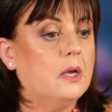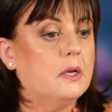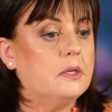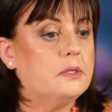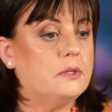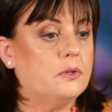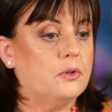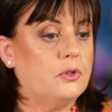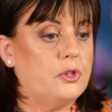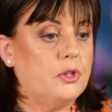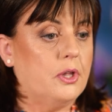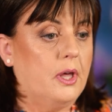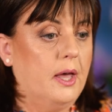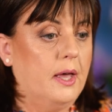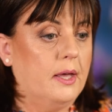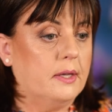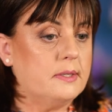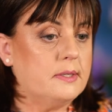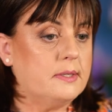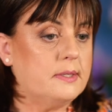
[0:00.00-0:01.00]
such
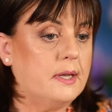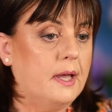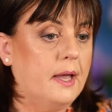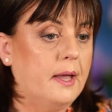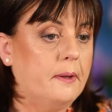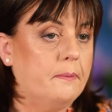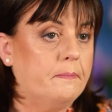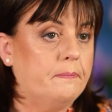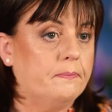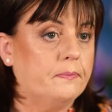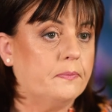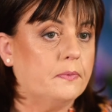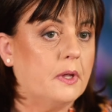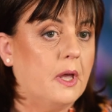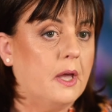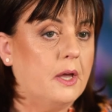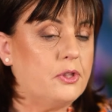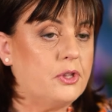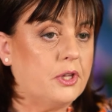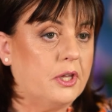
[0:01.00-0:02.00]
as
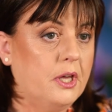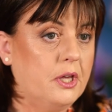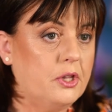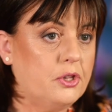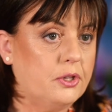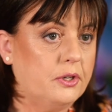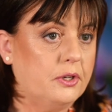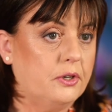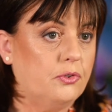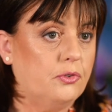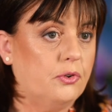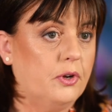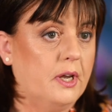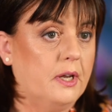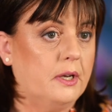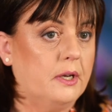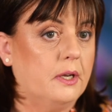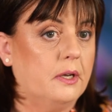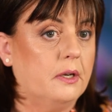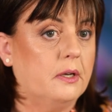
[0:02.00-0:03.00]
education and
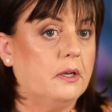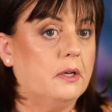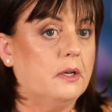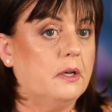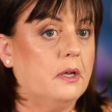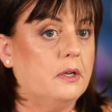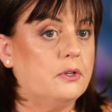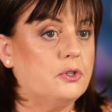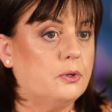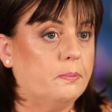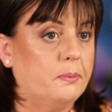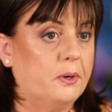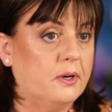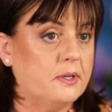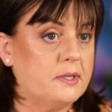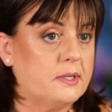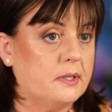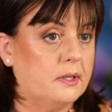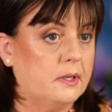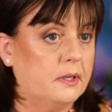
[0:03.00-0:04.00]
training,
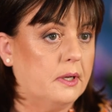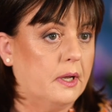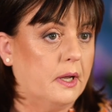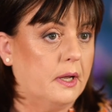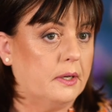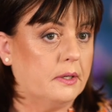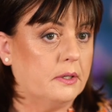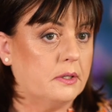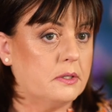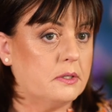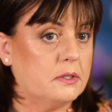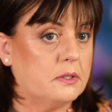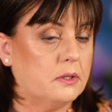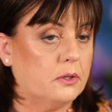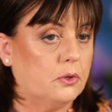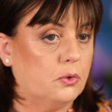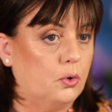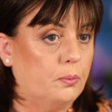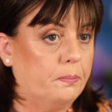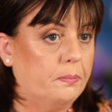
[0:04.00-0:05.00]
interpersonal and
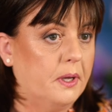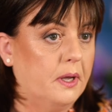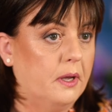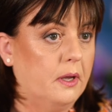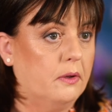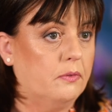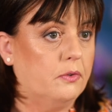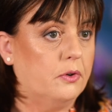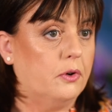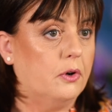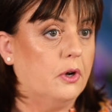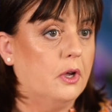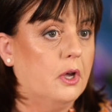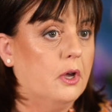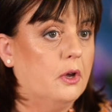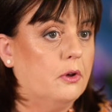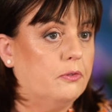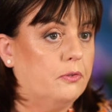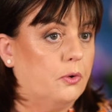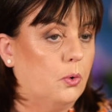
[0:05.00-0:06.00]
group behaviour,
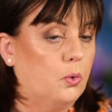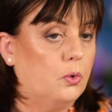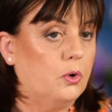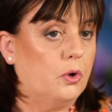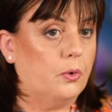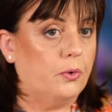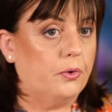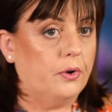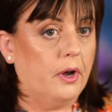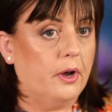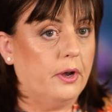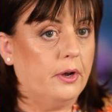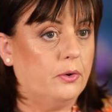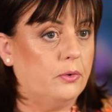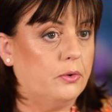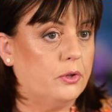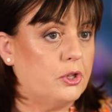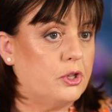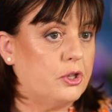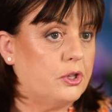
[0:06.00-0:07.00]
folklore,
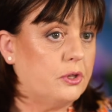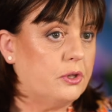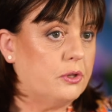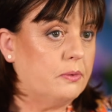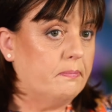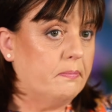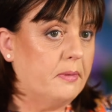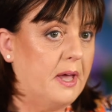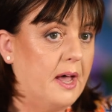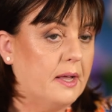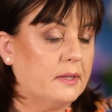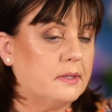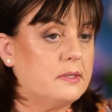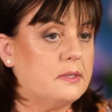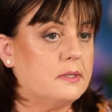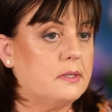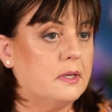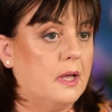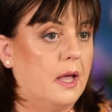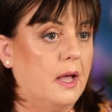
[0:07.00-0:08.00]
Irish,
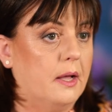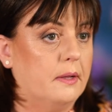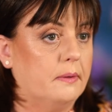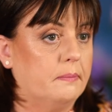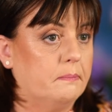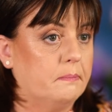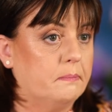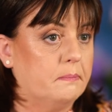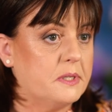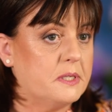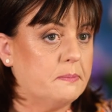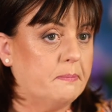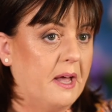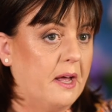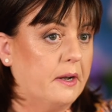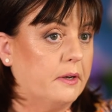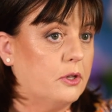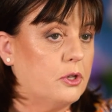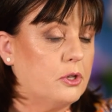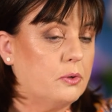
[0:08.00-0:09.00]
maths,
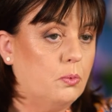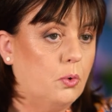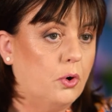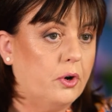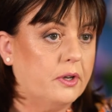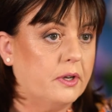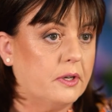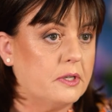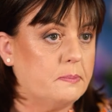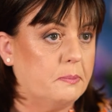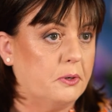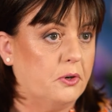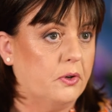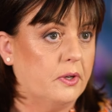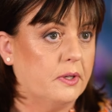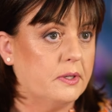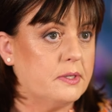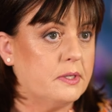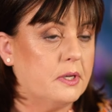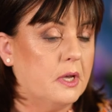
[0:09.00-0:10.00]
Spanish, work
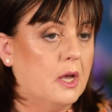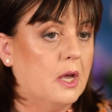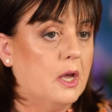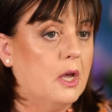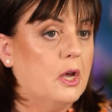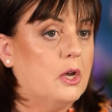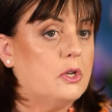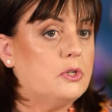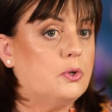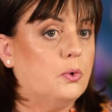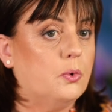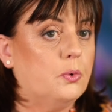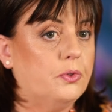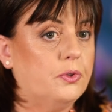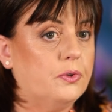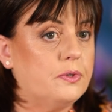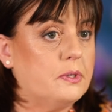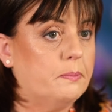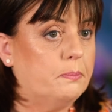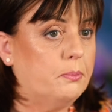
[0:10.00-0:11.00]
experience. So
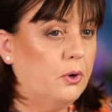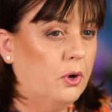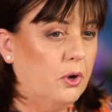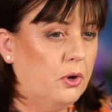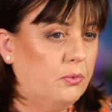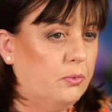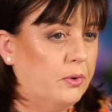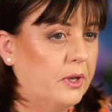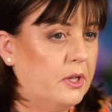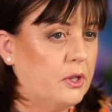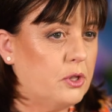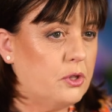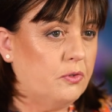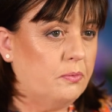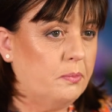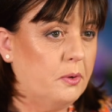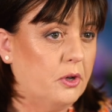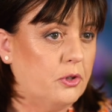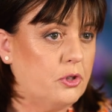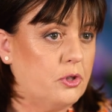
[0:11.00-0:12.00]
there's a broad range
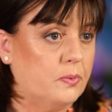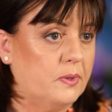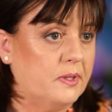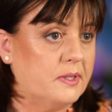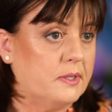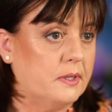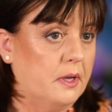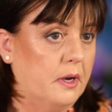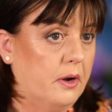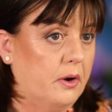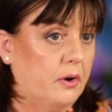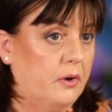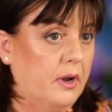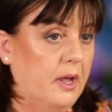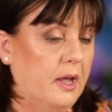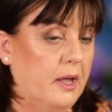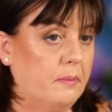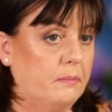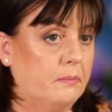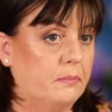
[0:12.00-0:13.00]
of modules there
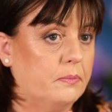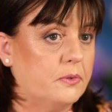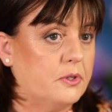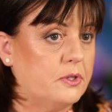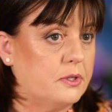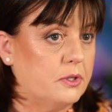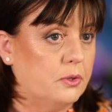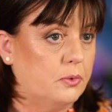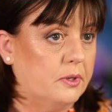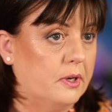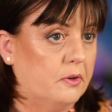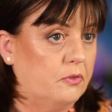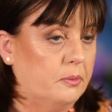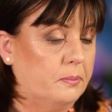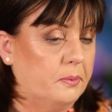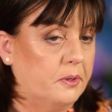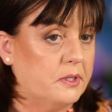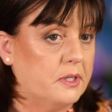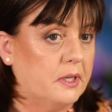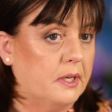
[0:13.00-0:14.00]
to suit
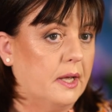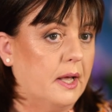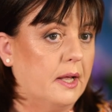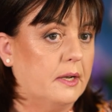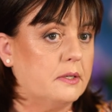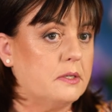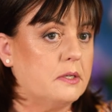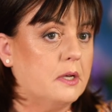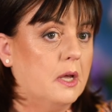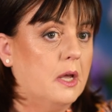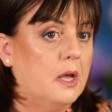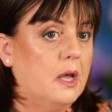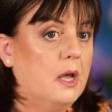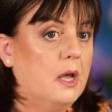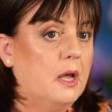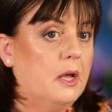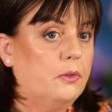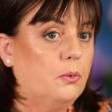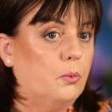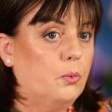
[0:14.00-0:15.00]
everybody. And
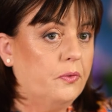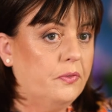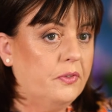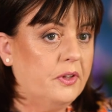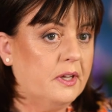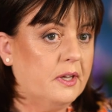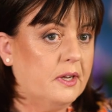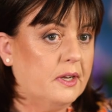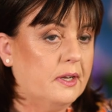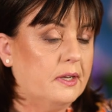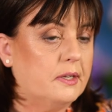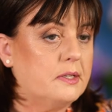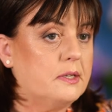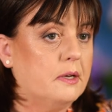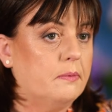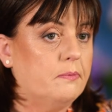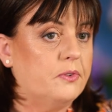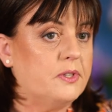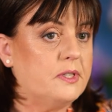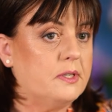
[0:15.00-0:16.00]
the one thing I'd like to
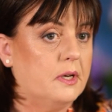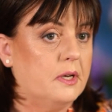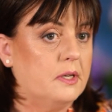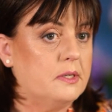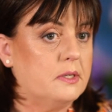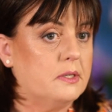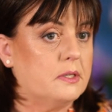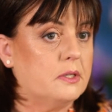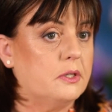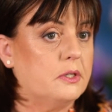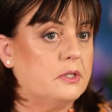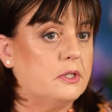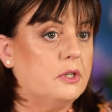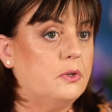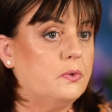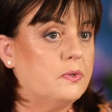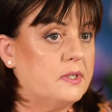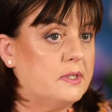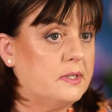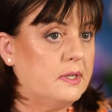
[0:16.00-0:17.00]
emphasise is
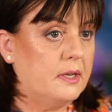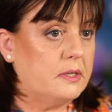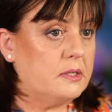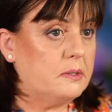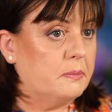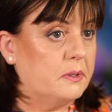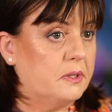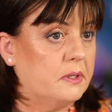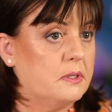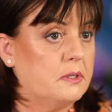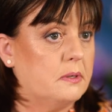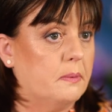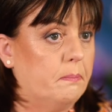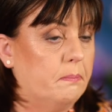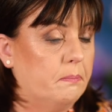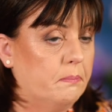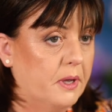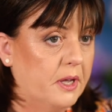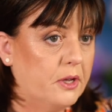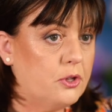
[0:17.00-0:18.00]
continuous assessment is a
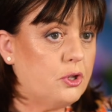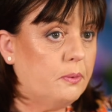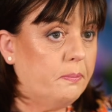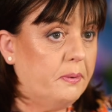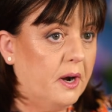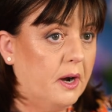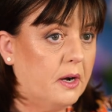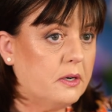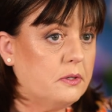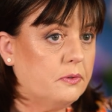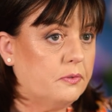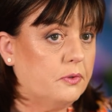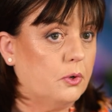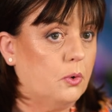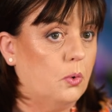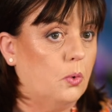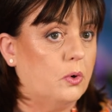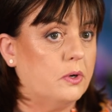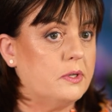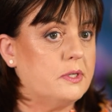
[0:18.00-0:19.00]
major part of the
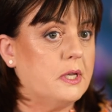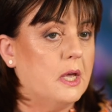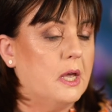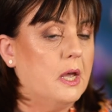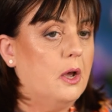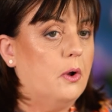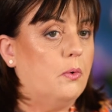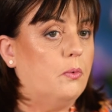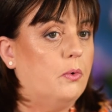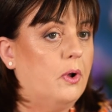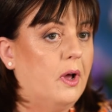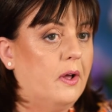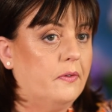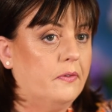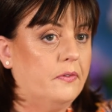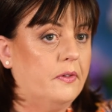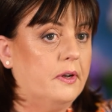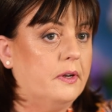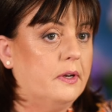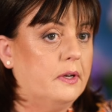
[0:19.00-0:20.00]
course
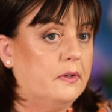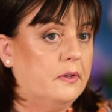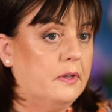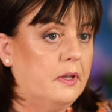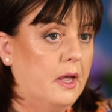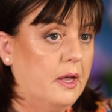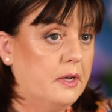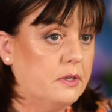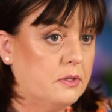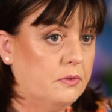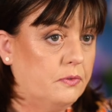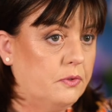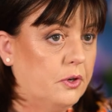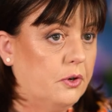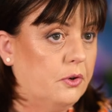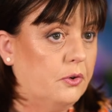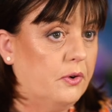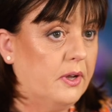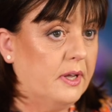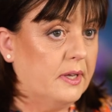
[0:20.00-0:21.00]
rather than end of
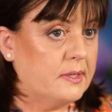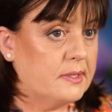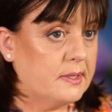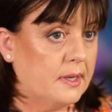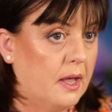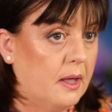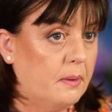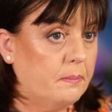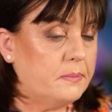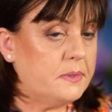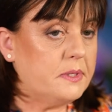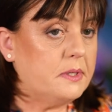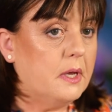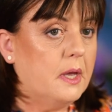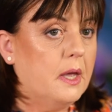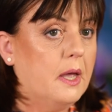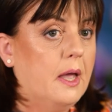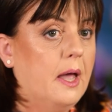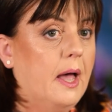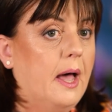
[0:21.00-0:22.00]
year exams.
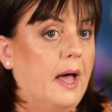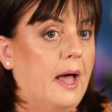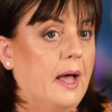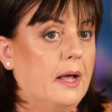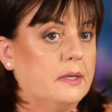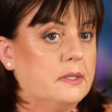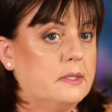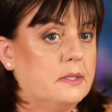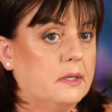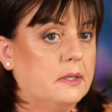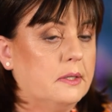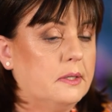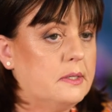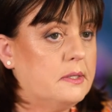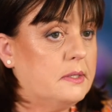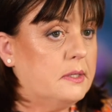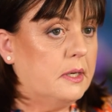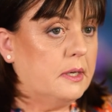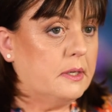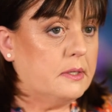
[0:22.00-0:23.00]
And
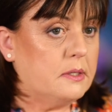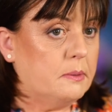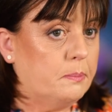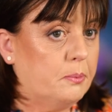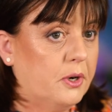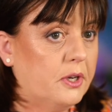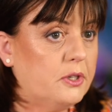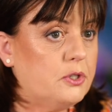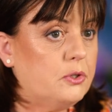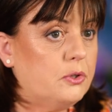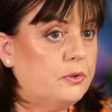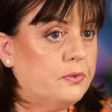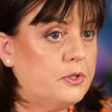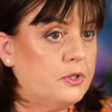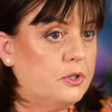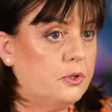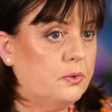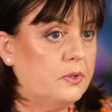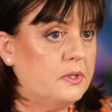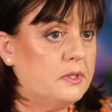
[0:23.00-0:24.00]
this takes the pressure off
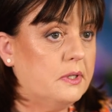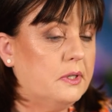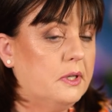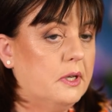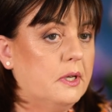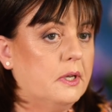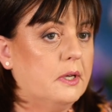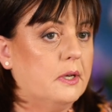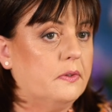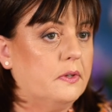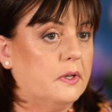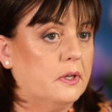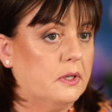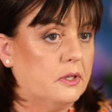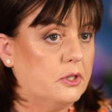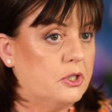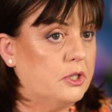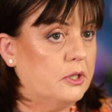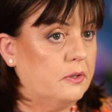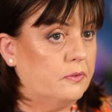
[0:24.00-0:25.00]
students, I think, and they
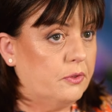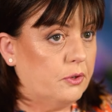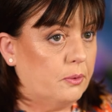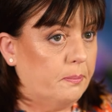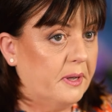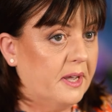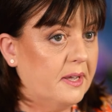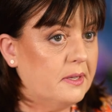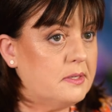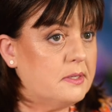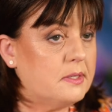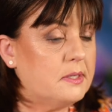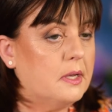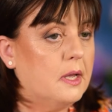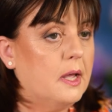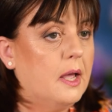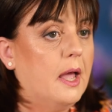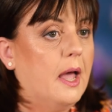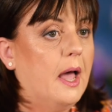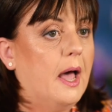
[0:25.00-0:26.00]
can achieve their best.
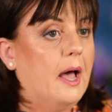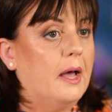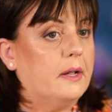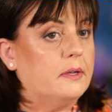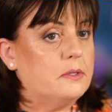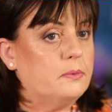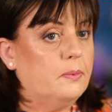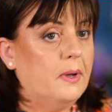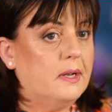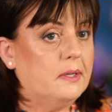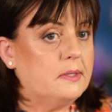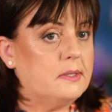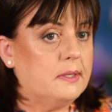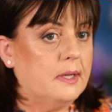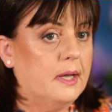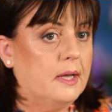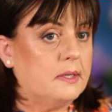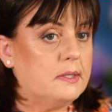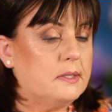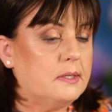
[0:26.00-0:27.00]
And as well as
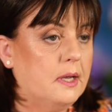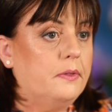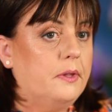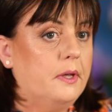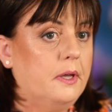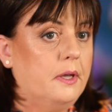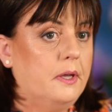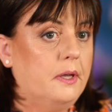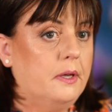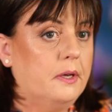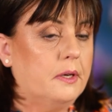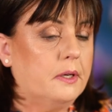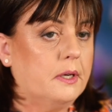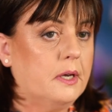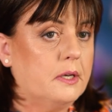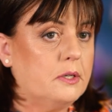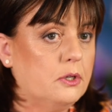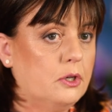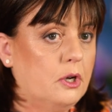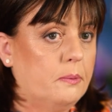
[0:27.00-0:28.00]
that, they
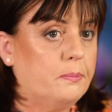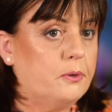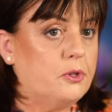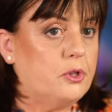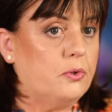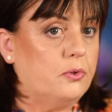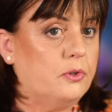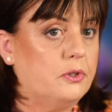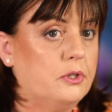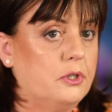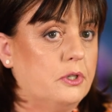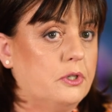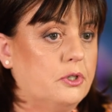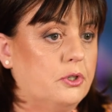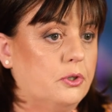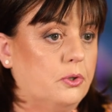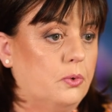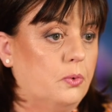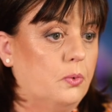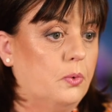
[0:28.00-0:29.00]
get an opportunity
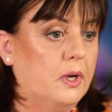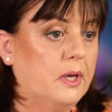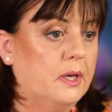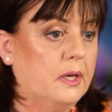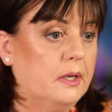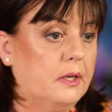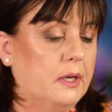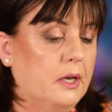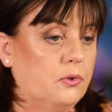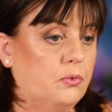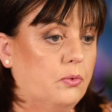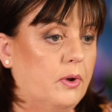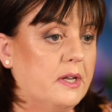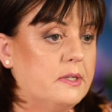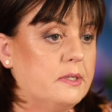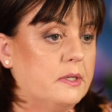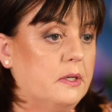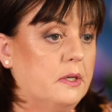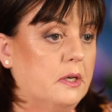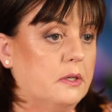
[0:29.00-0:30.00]
to get
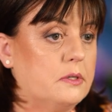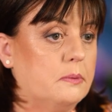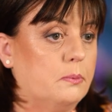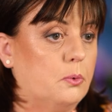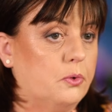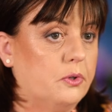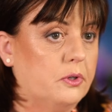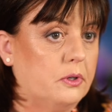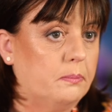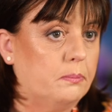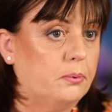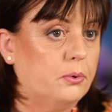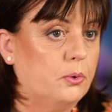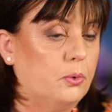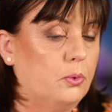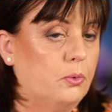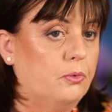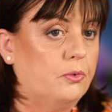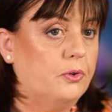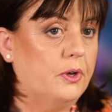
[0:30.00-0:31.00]
ready, I suppose, and
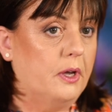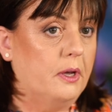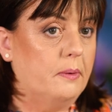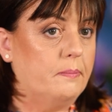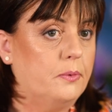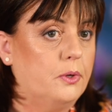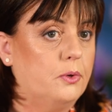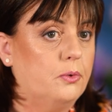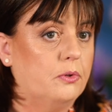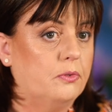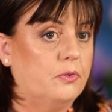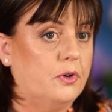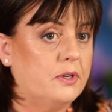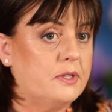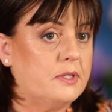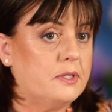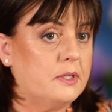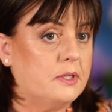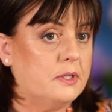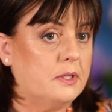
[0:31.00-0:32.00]
improve
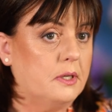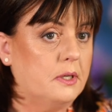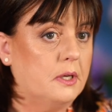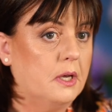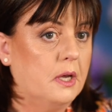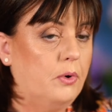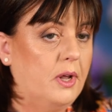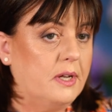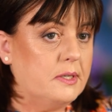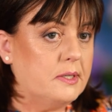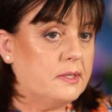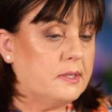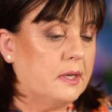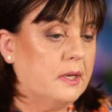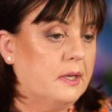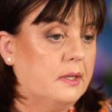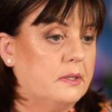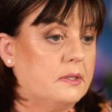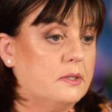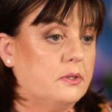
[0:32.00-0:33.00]
university-ready
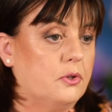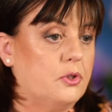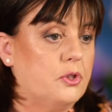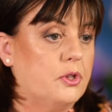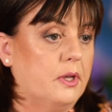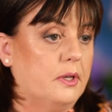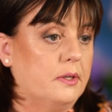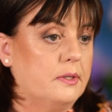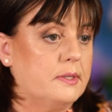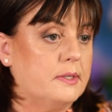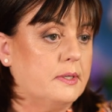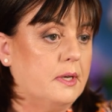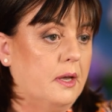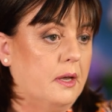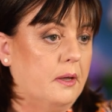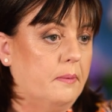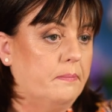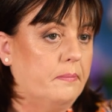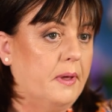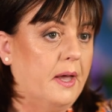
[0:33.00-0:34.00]
skills such as
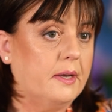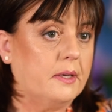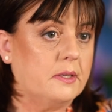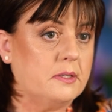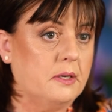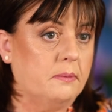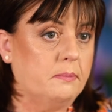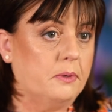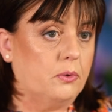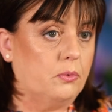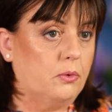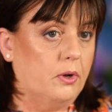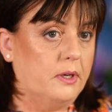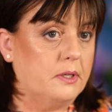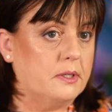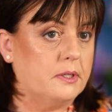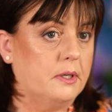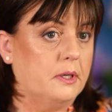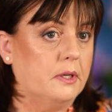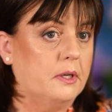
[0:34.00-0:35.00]
academic
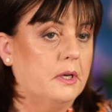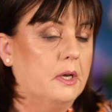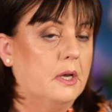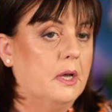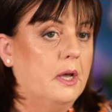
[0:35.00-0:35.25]
writing,